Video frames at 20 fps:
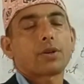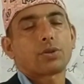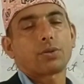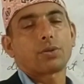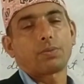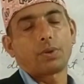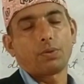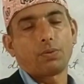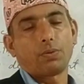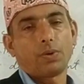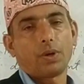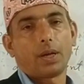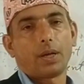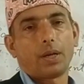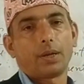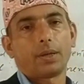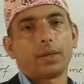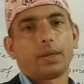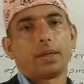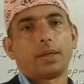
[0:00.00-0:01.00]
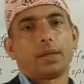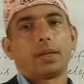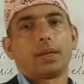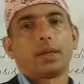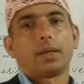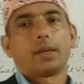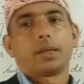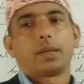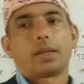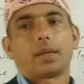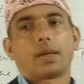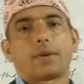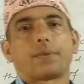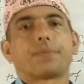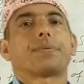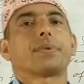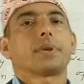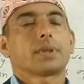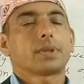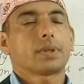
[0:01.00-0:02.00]
of the world, there
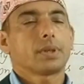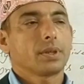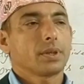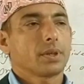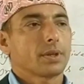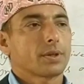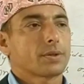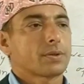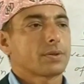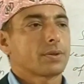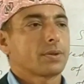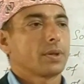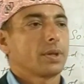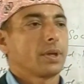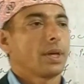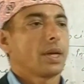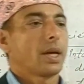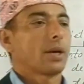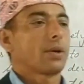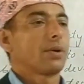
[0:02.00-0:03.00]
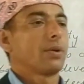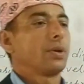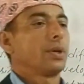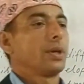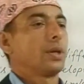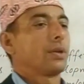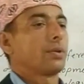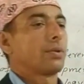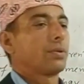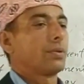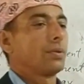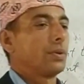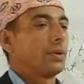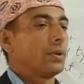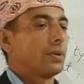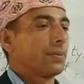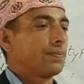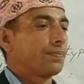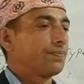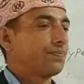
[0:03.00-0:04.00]
are fish industry according
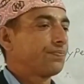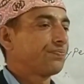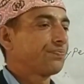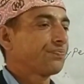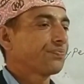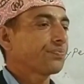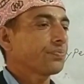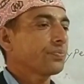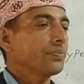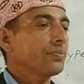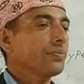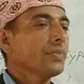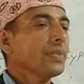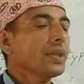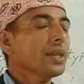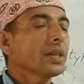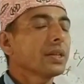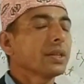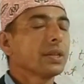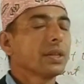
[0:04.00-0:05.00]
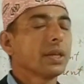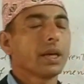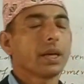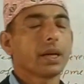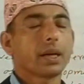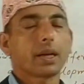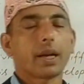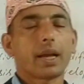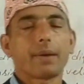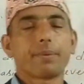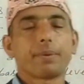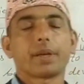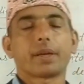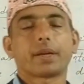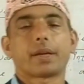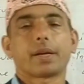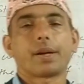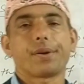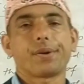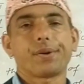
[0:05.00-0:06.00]
to their
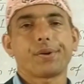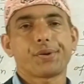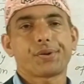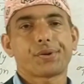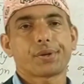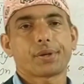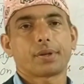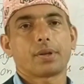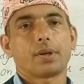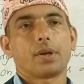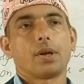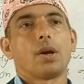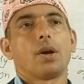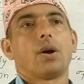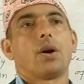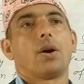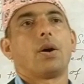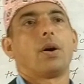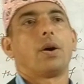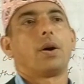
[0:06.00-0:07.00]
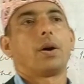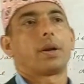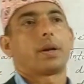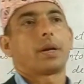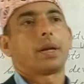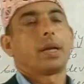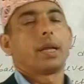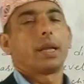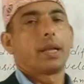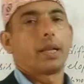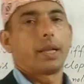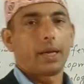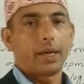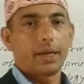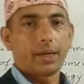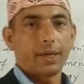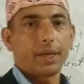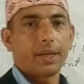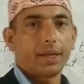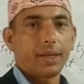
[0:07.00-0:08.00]
climatic condition or
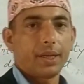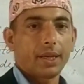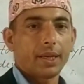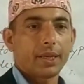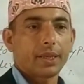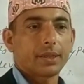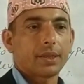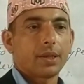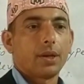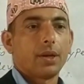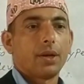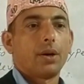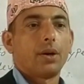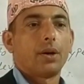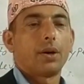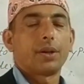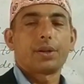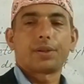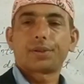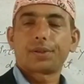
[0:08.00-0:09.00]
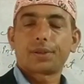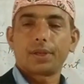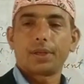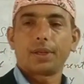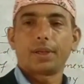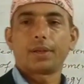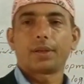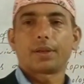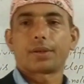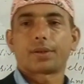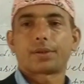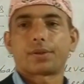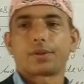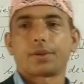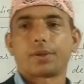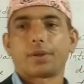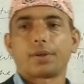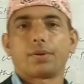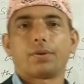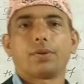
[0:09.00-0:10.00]
land areas, or steel
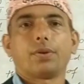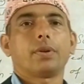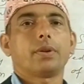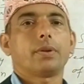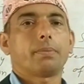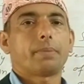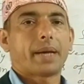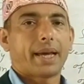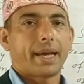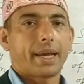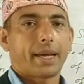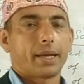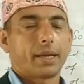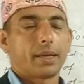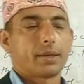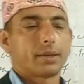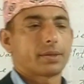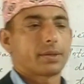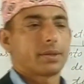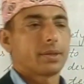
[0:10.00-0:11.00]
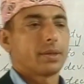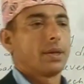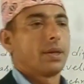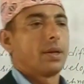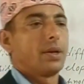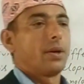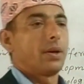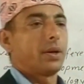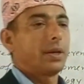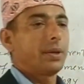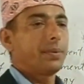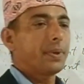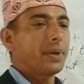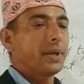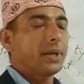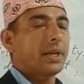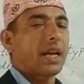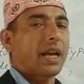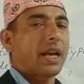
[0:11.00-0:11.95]
industry, gold mines, or different